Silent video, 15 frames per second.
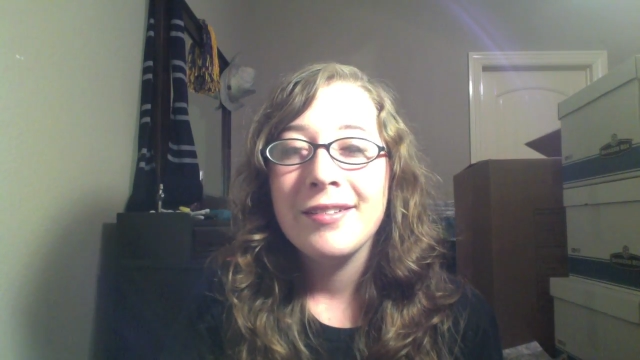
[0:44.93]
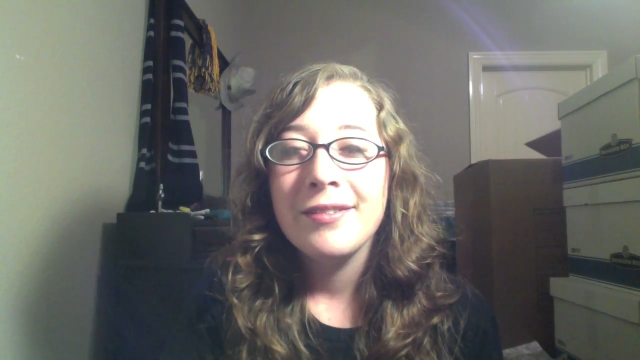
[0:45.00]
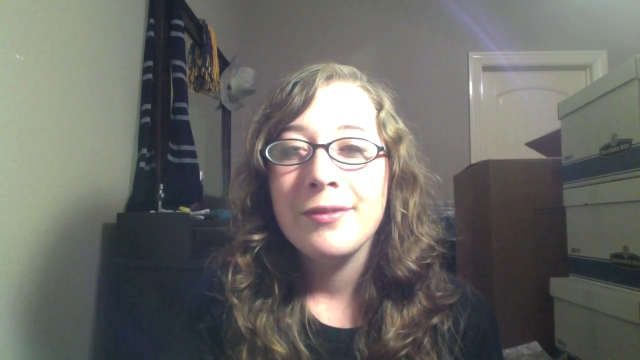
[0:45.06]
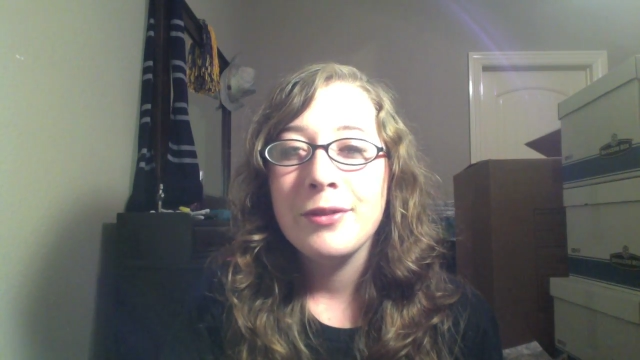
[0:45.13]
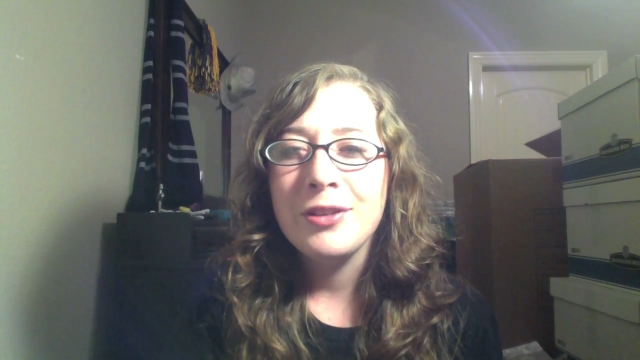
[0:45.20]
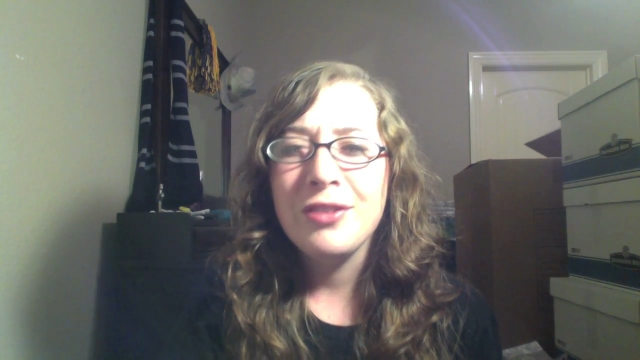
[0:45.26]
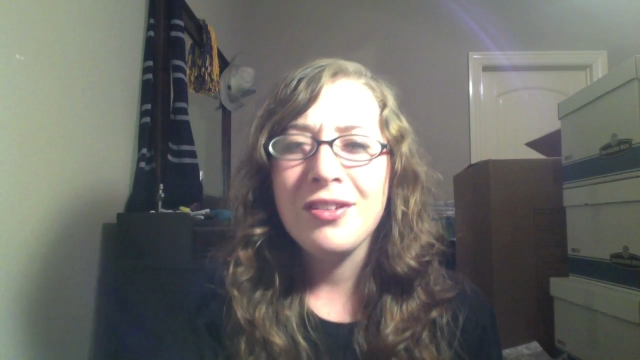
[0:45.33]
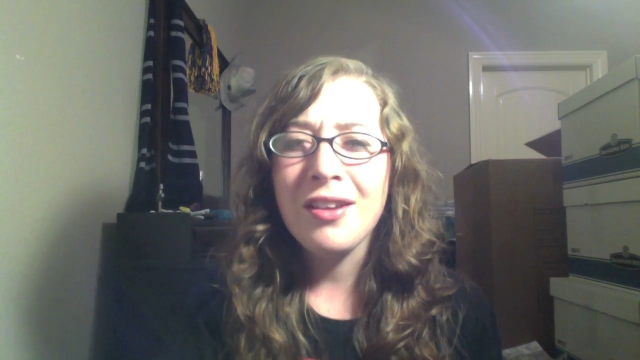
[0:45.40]

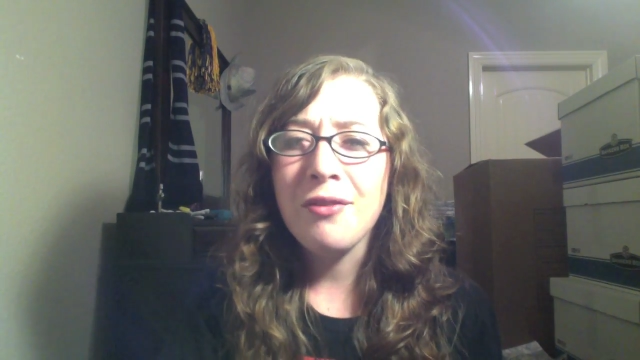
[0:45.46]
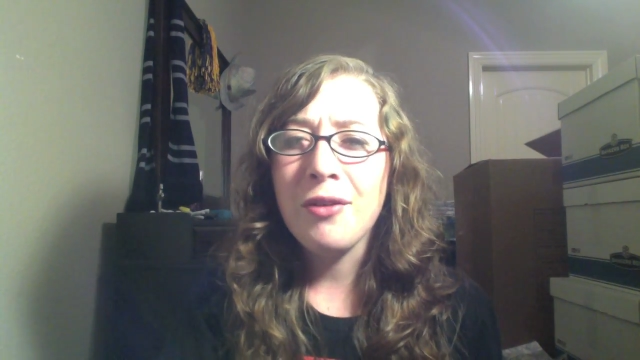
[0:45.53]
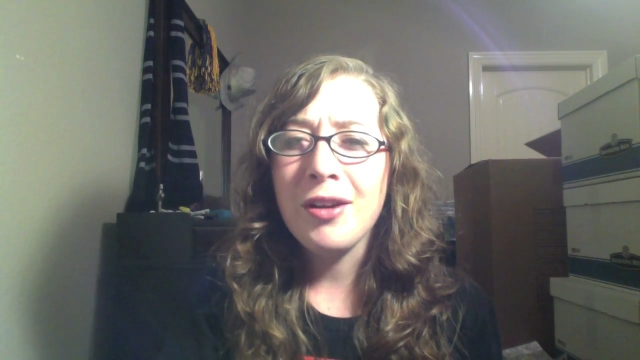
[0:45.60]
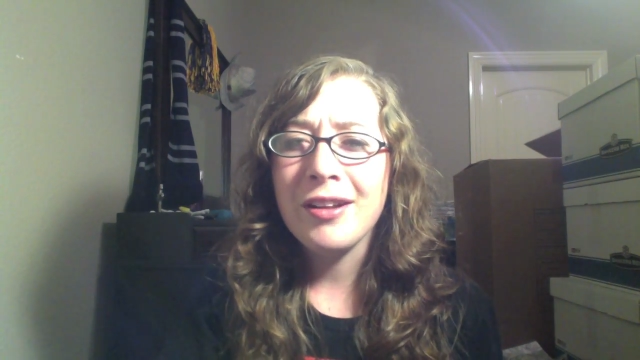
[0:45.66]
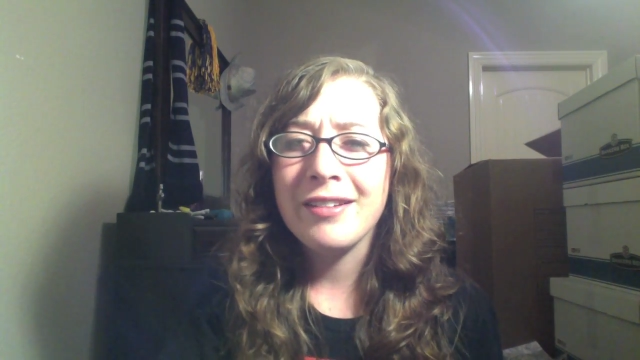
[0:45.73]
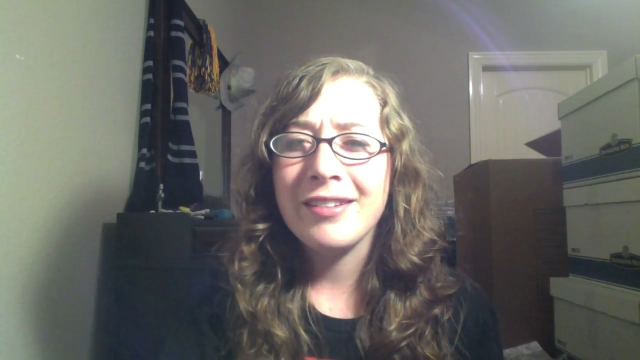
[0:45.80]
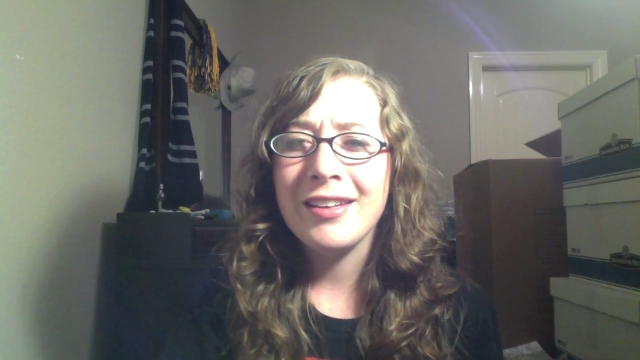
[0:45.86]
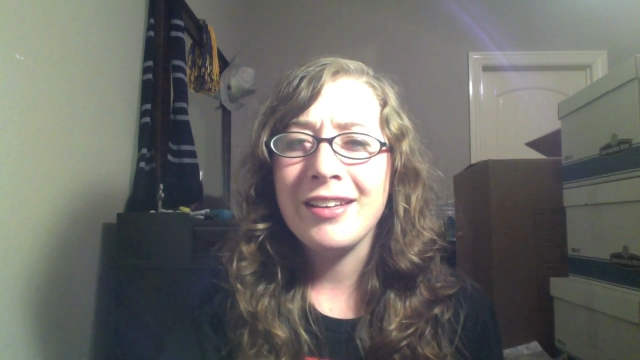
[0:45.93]
which is
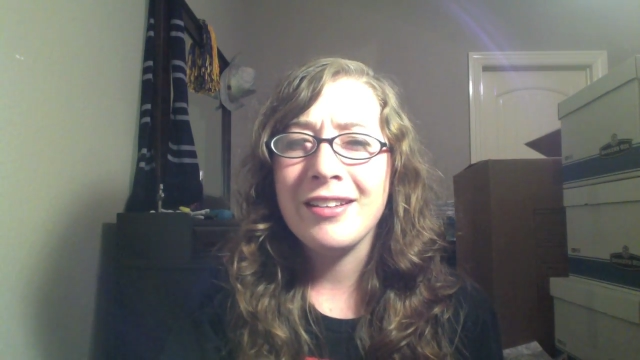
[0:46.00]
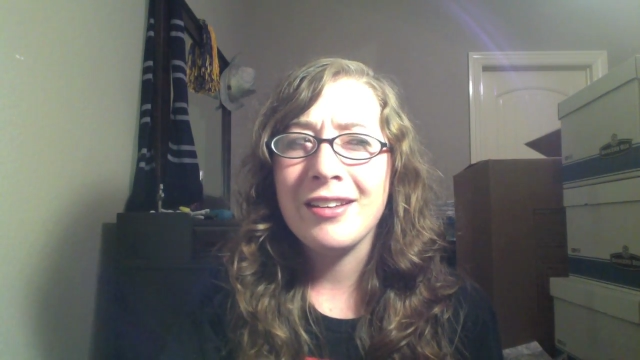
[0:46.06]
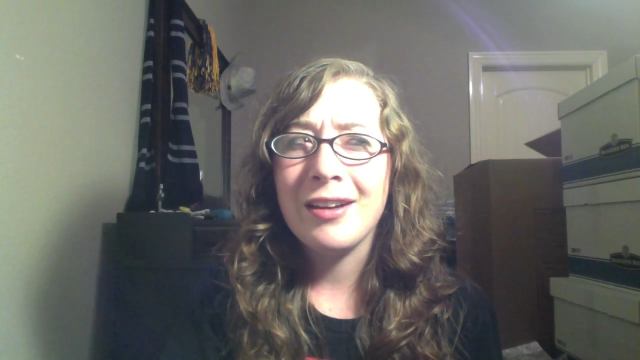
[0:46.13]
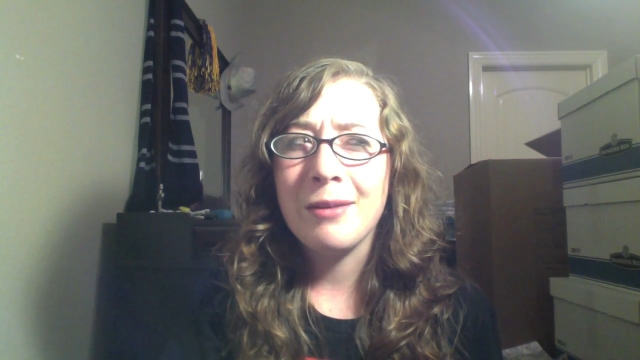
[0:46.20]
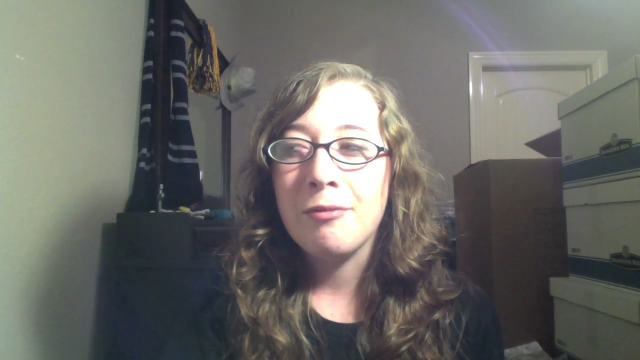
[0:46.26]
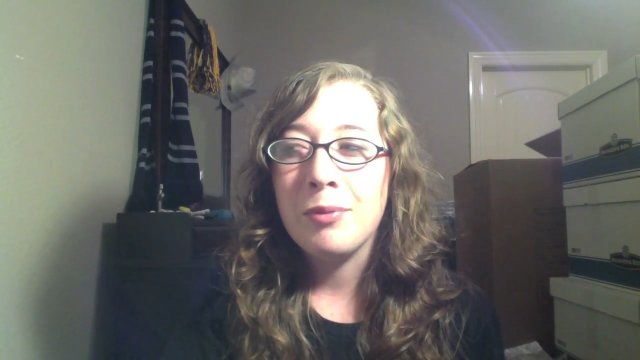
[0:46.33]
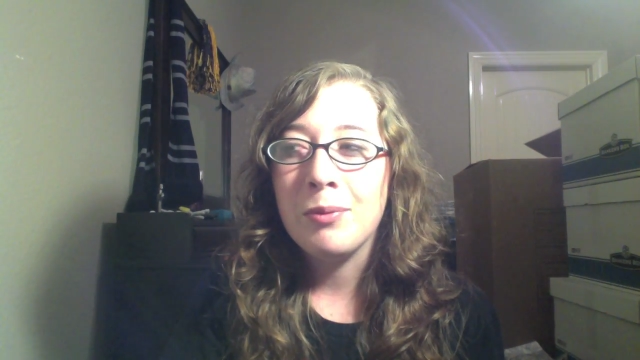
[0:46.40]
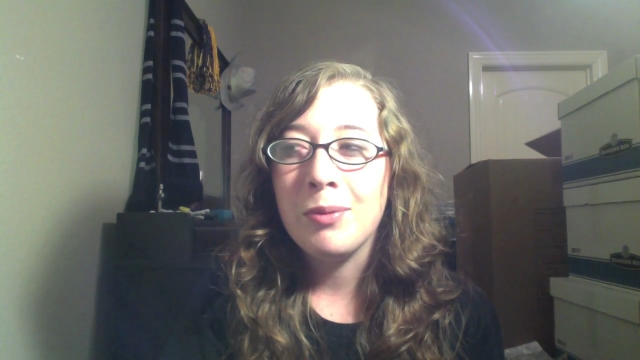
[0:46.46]
ironic seeing that
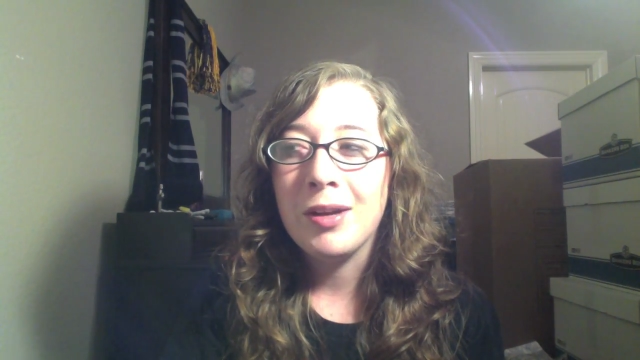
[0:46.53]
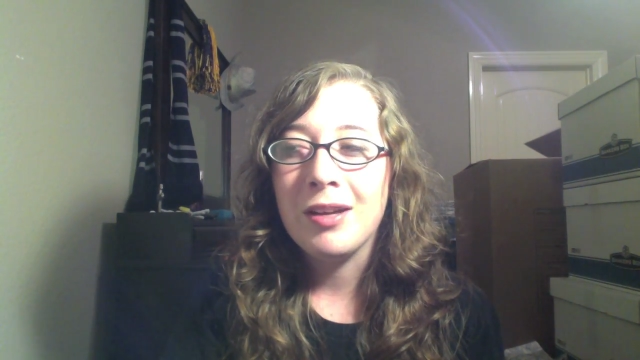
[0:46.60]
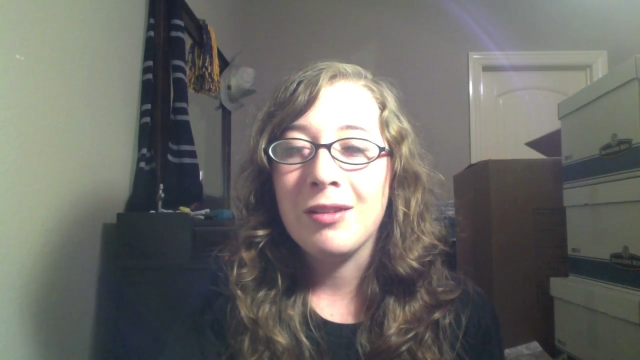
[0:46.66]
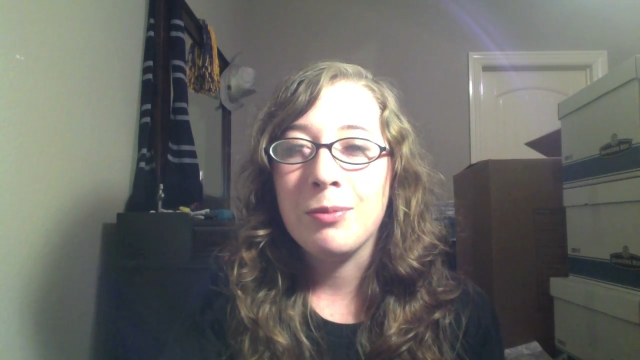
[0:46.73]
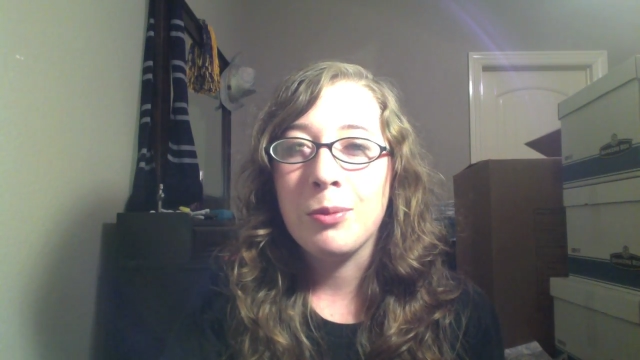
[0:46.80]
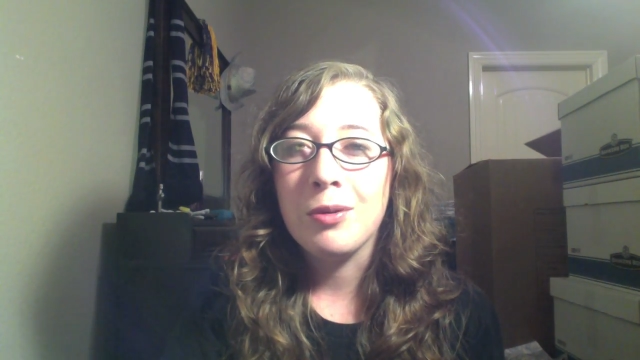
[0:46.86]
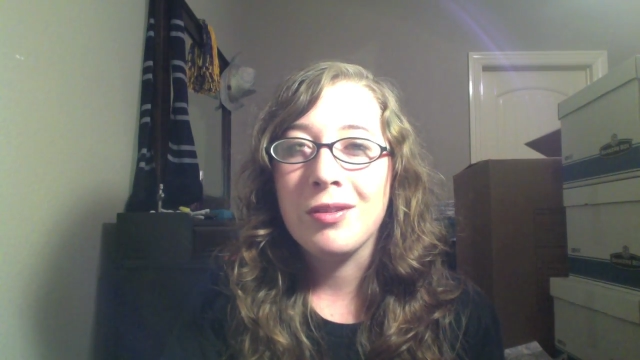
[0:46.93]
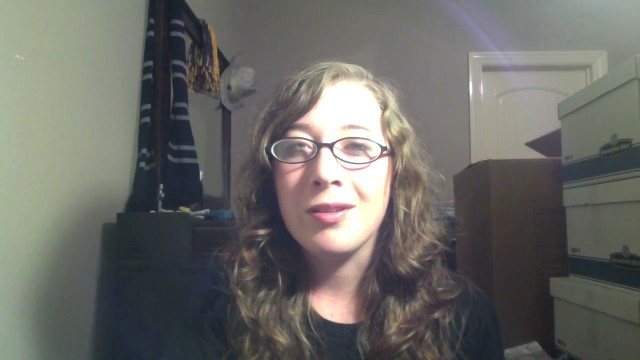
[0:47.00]
I've been playing
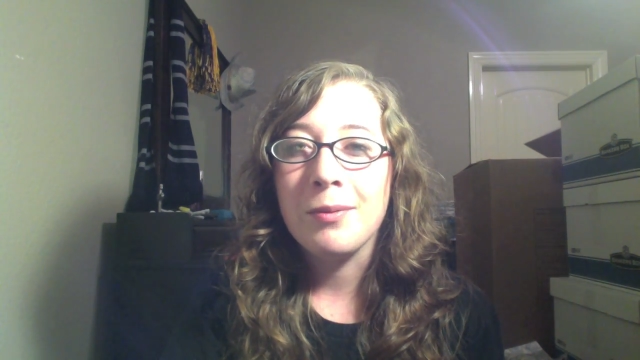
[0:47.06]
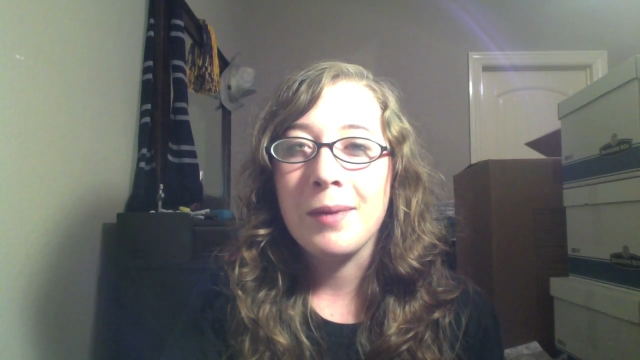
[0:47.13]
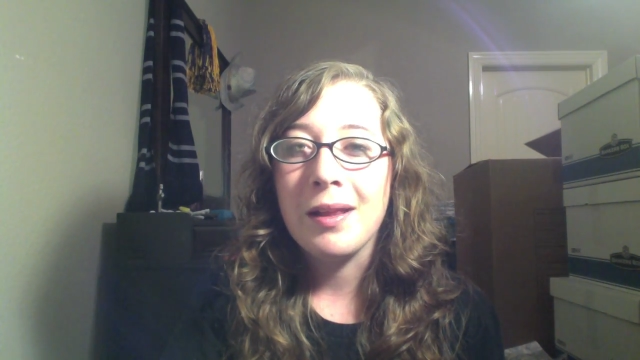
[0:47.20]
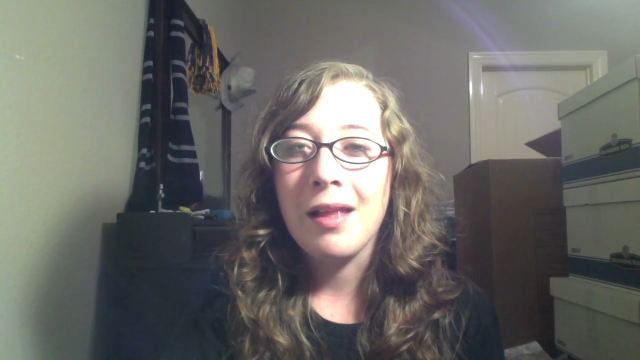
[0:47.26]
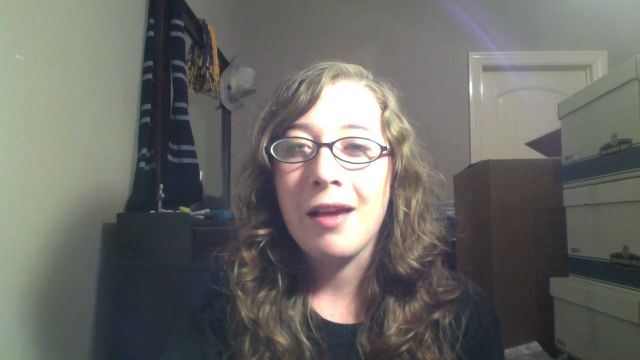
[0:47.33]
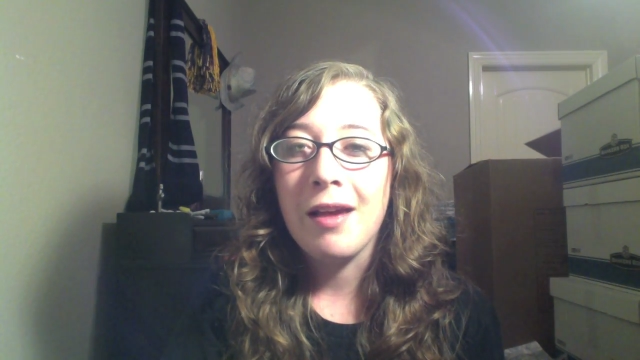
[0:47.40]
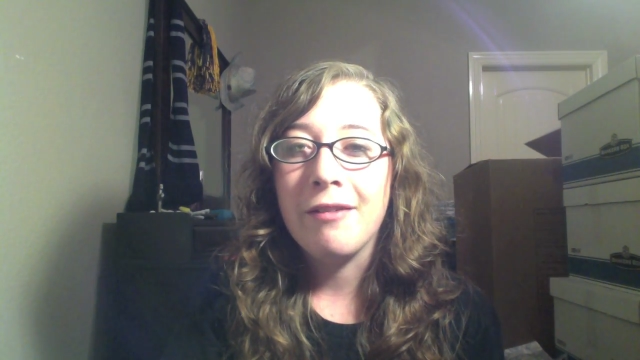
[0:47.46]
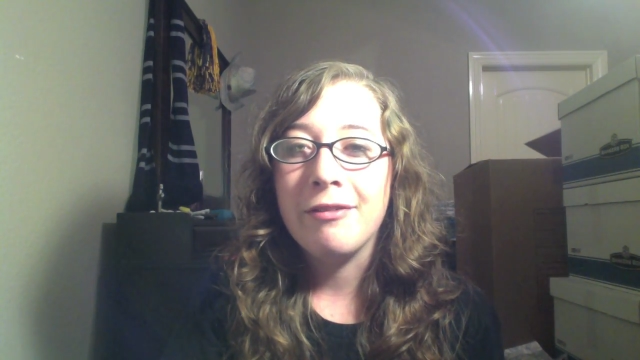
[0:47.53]
sports all my
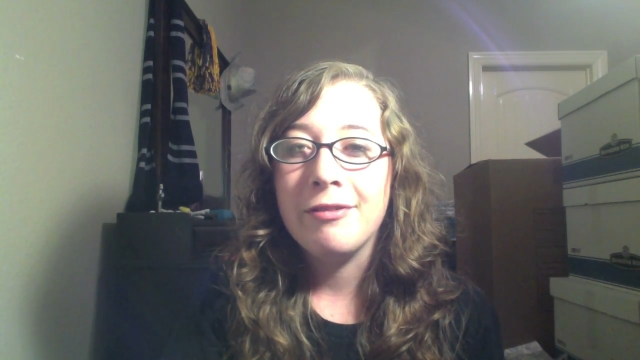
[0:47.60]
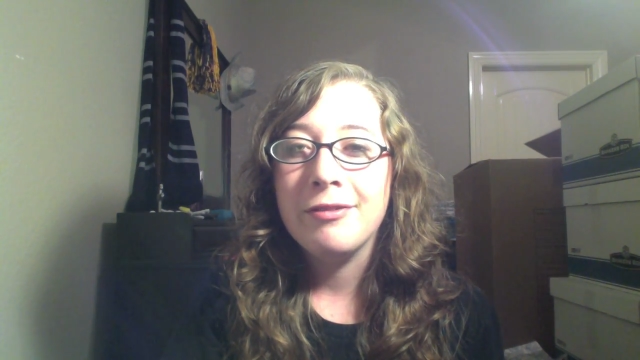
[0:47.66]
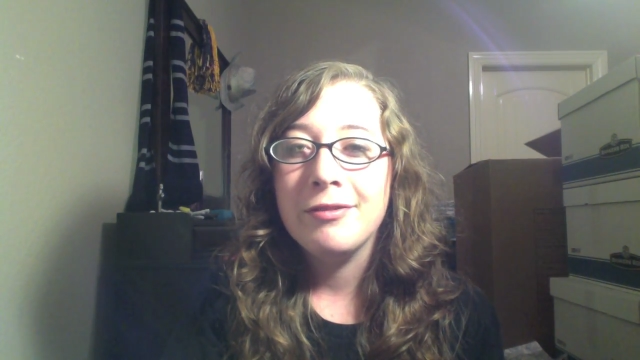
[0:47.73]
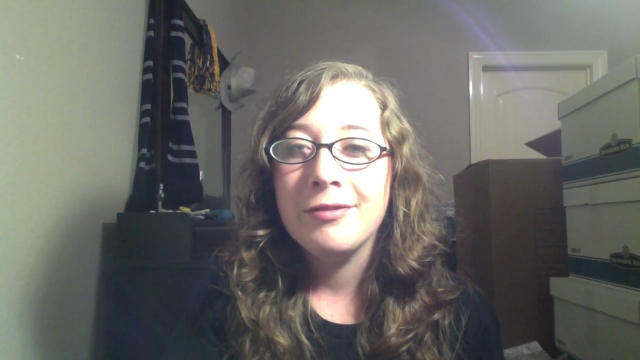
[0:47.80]
life